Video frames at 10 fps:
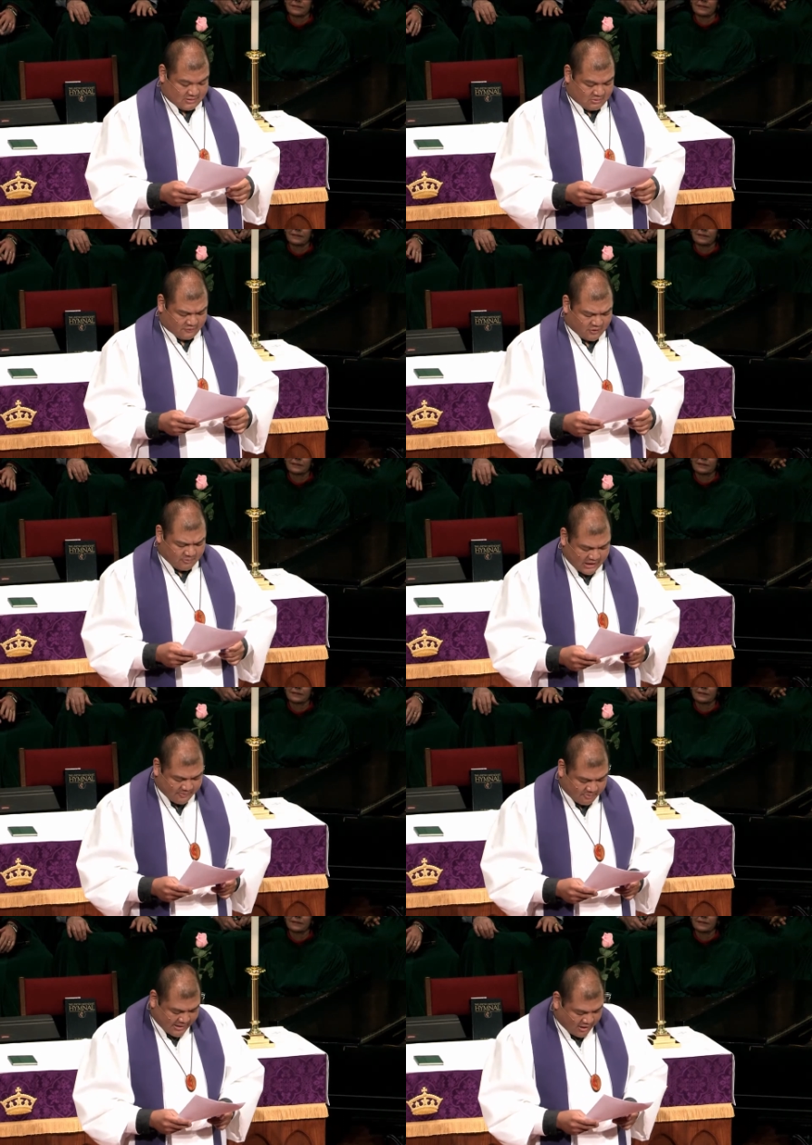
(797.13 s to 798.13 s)
Well, if you become
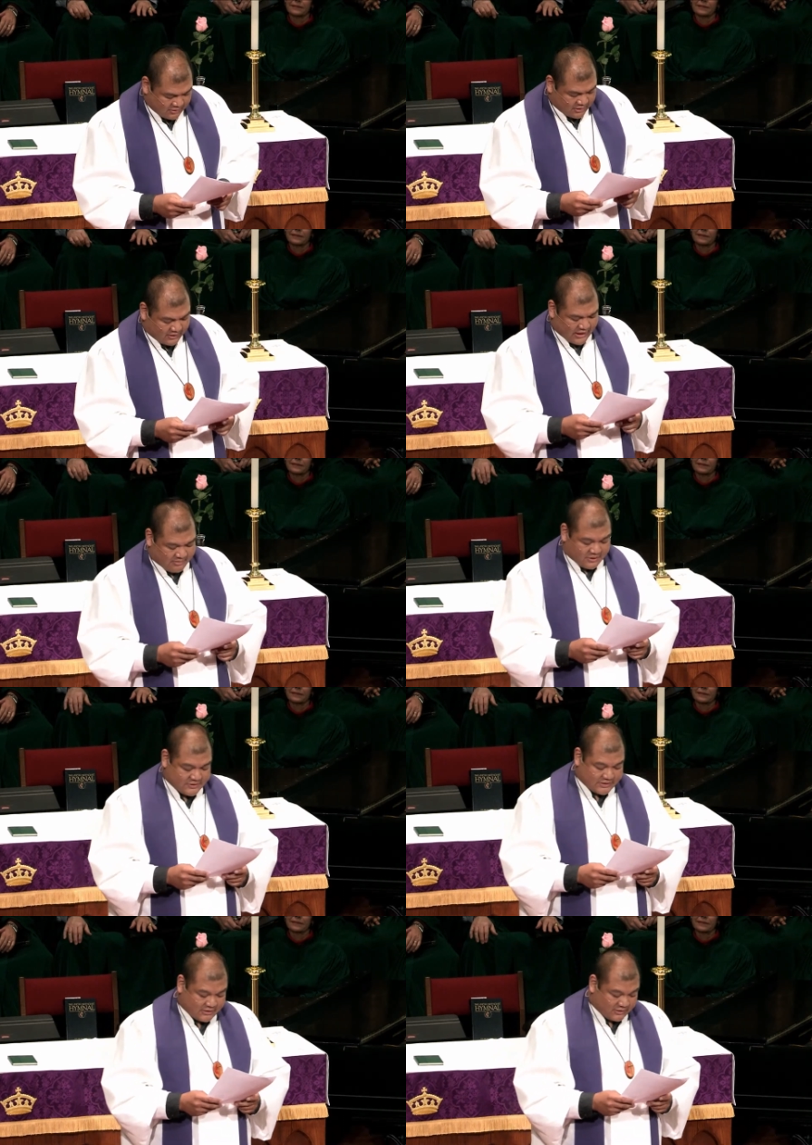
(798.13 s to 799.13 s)
a mountain climber,
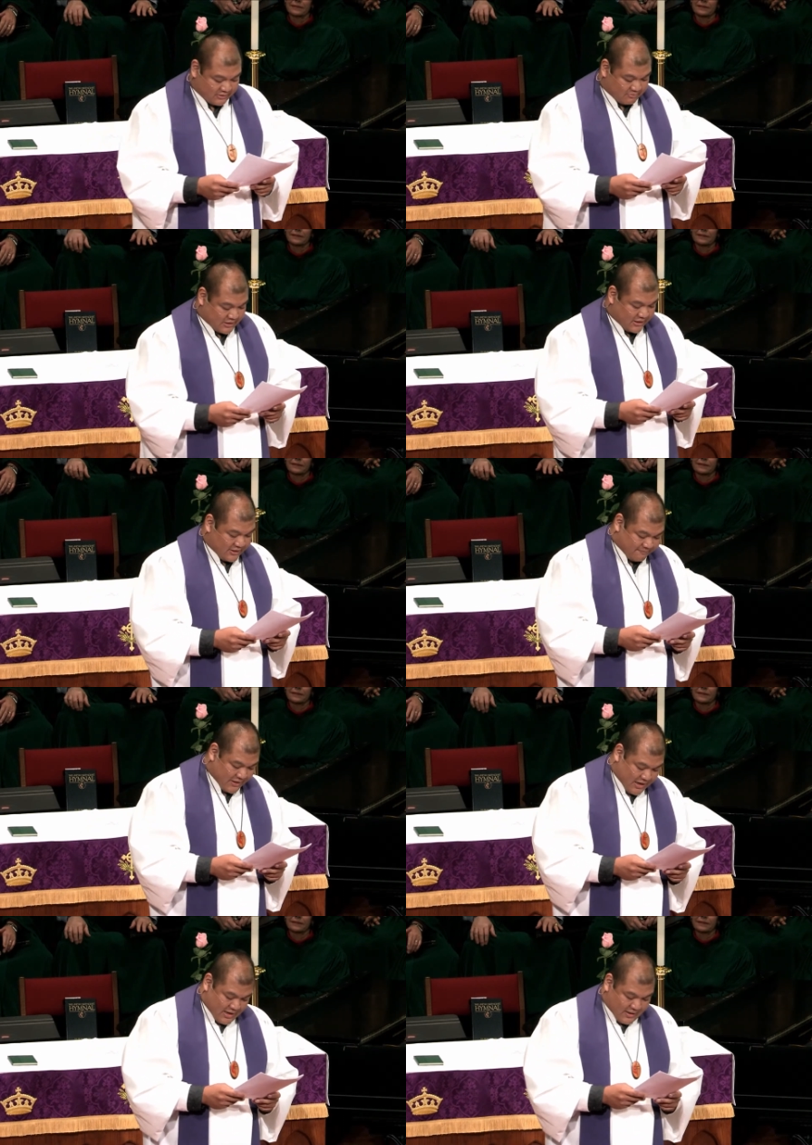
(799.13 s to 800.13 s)
said the little bunny,
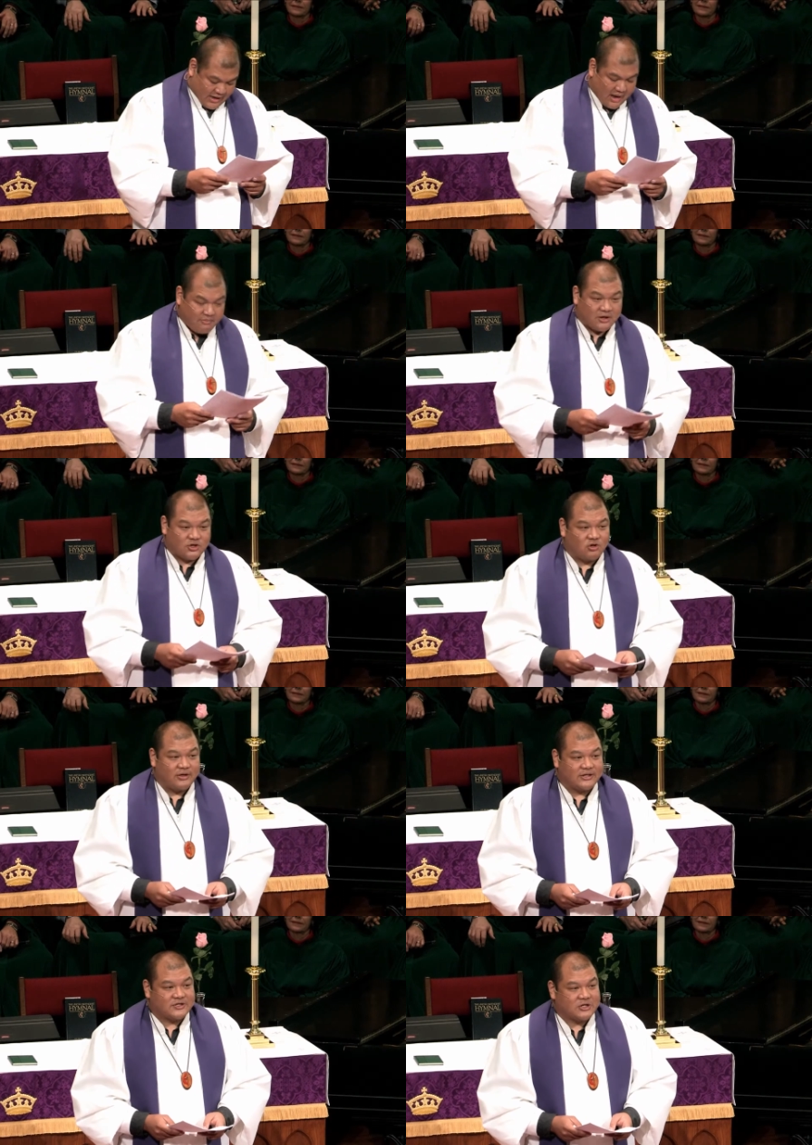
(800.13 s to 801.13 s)
then I'm going to
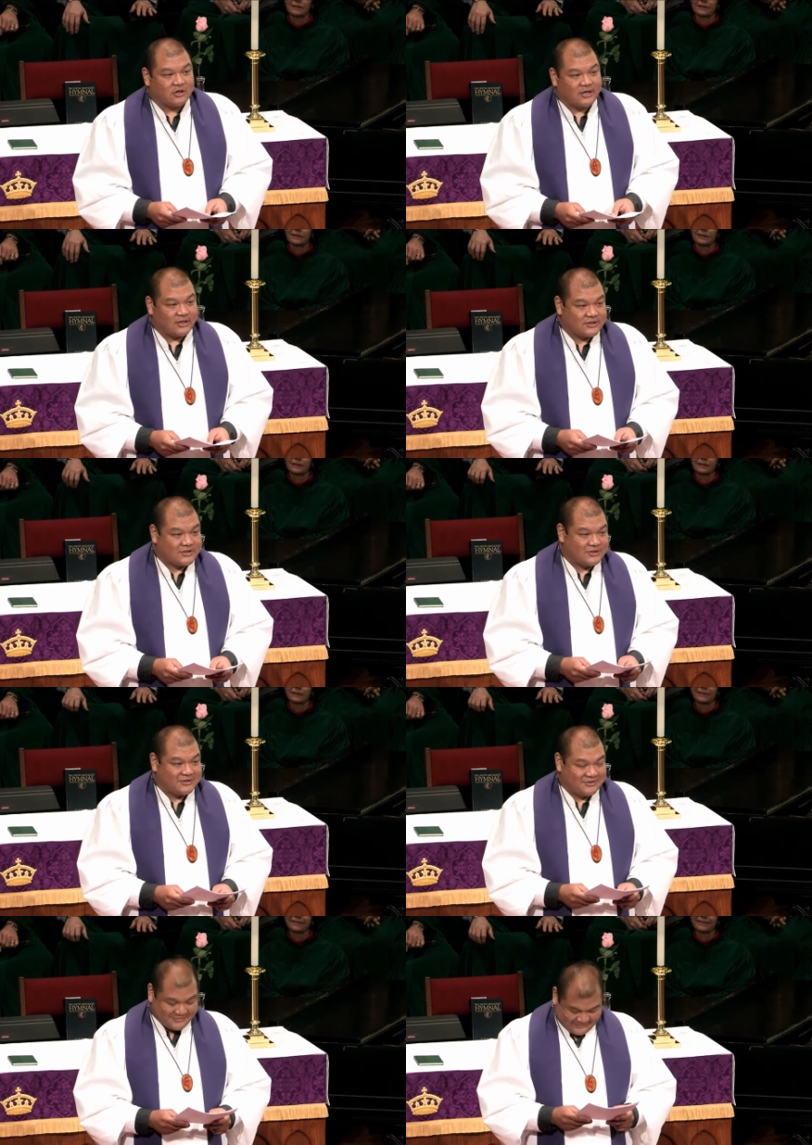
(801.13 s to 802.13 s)
join the circus.